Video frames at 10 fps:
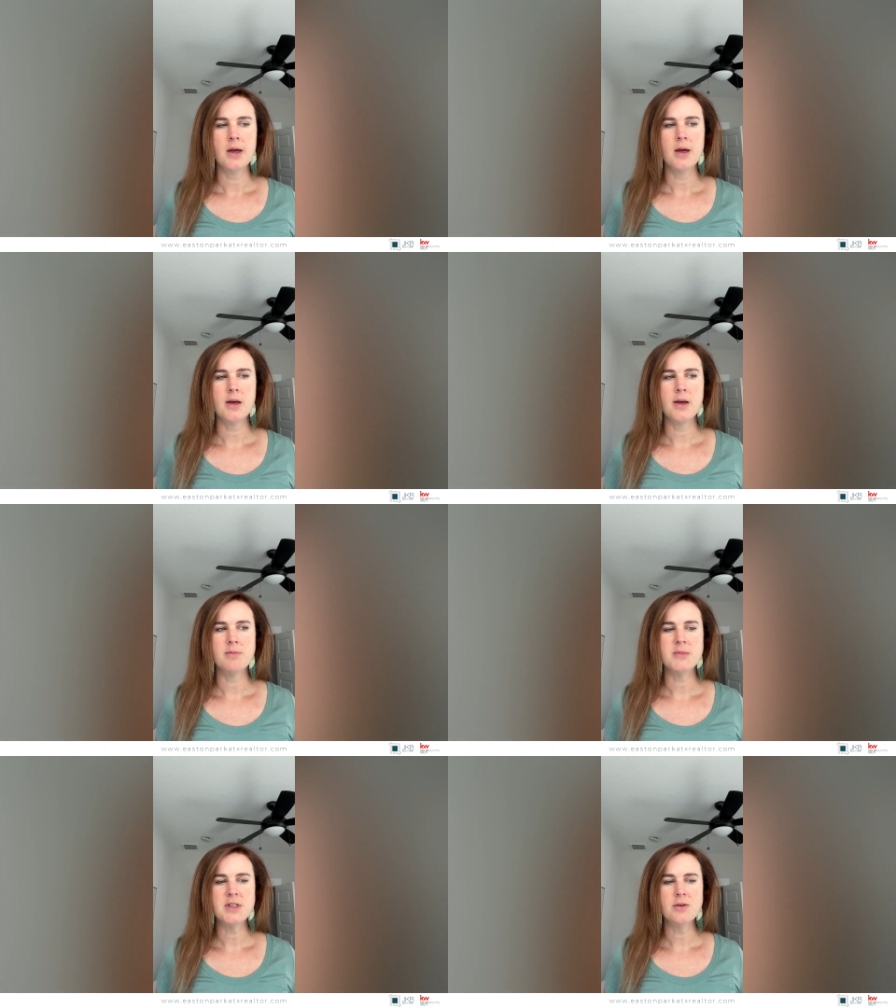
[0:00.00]

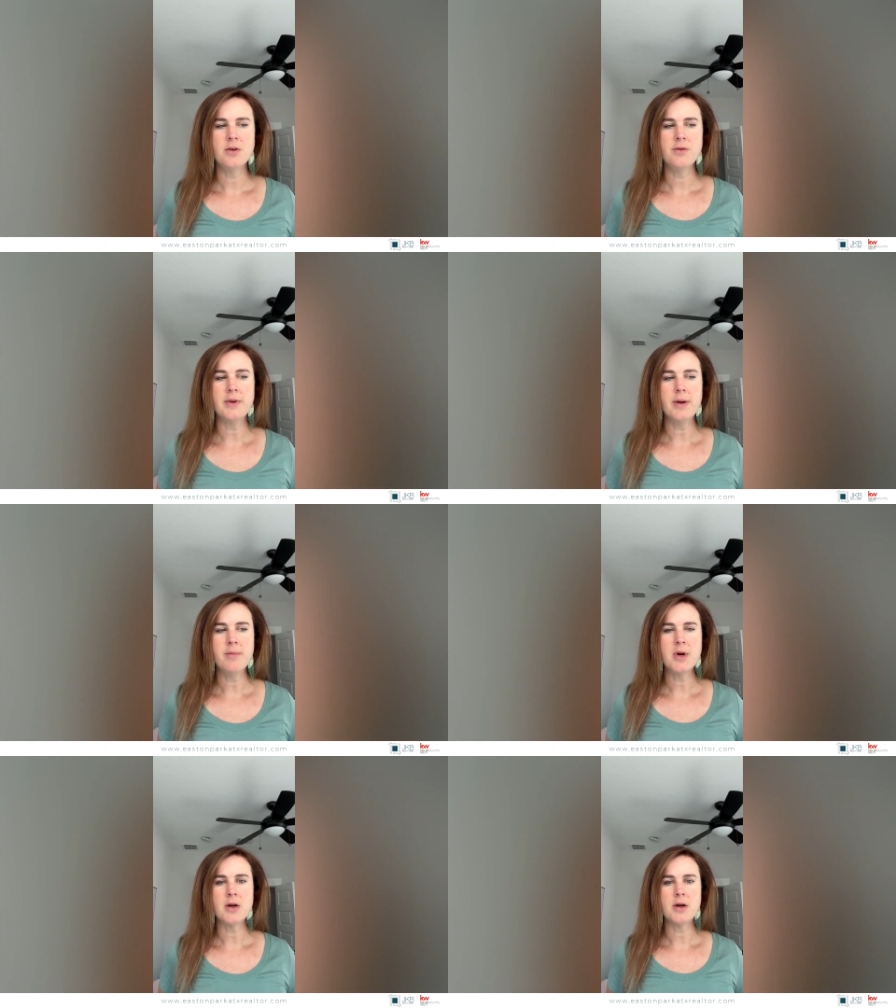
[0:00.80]
So
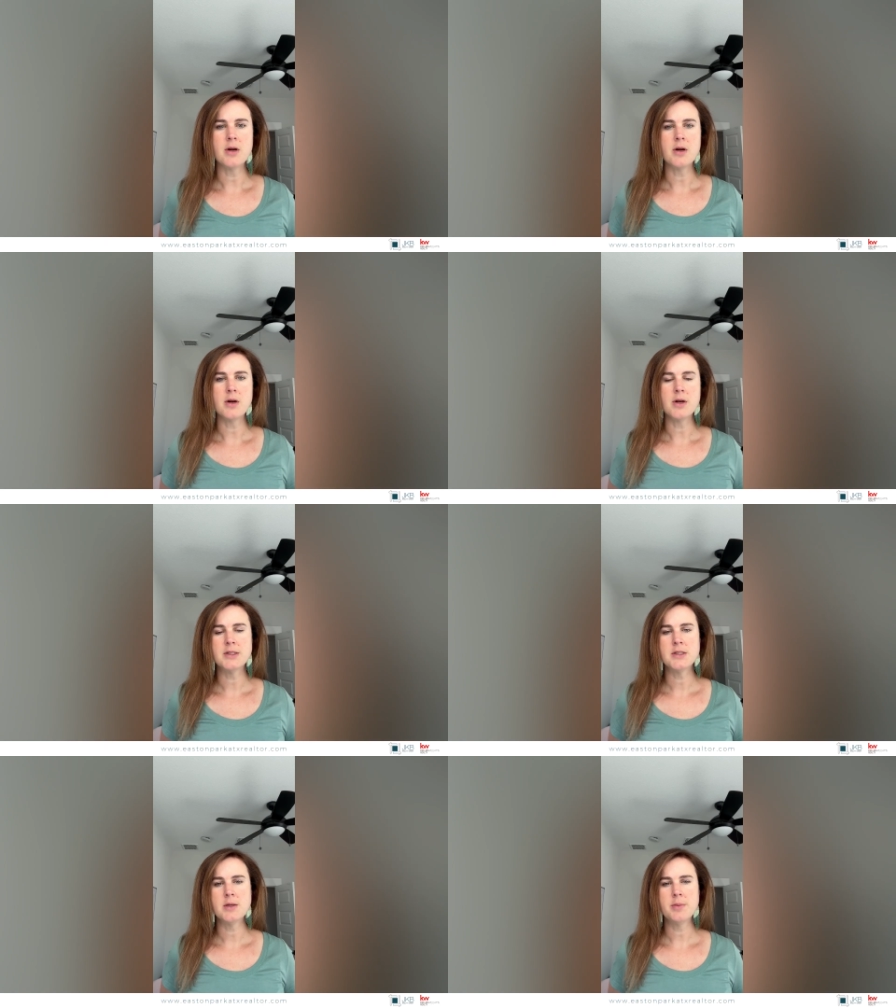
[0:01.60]
November,
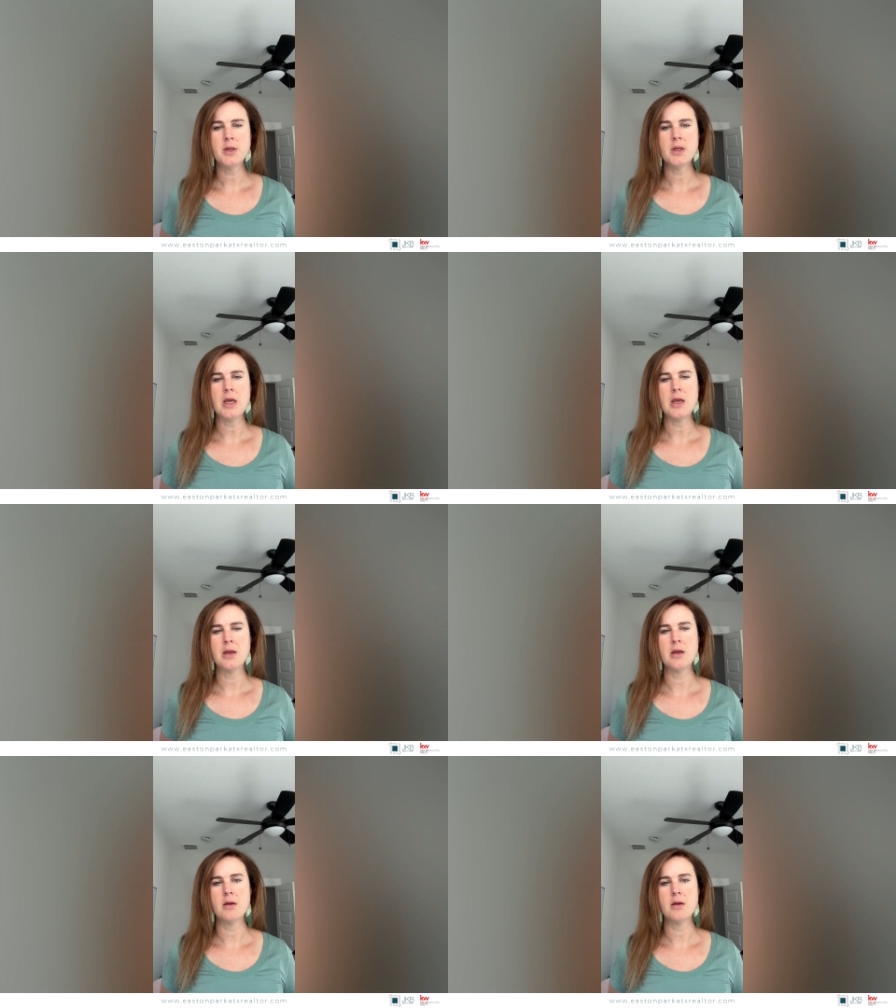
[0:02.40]
it's typically